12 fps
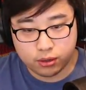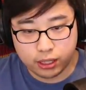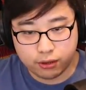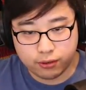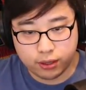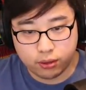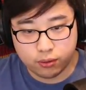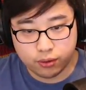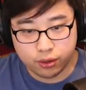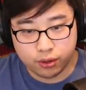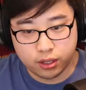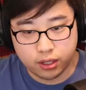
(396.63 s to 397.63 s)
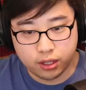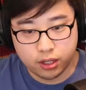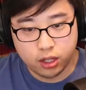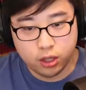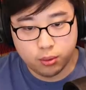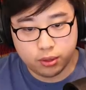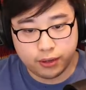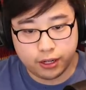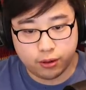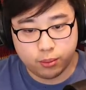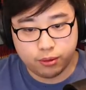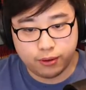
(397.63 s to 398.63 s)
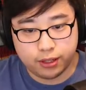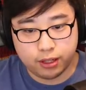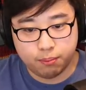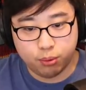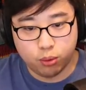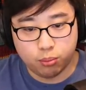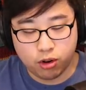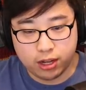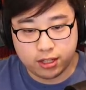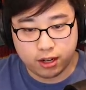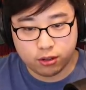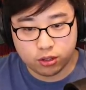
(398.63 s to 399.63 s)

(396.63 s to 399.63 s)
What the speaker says: or like right over, put it right here, we'll put it right there, boom, right there.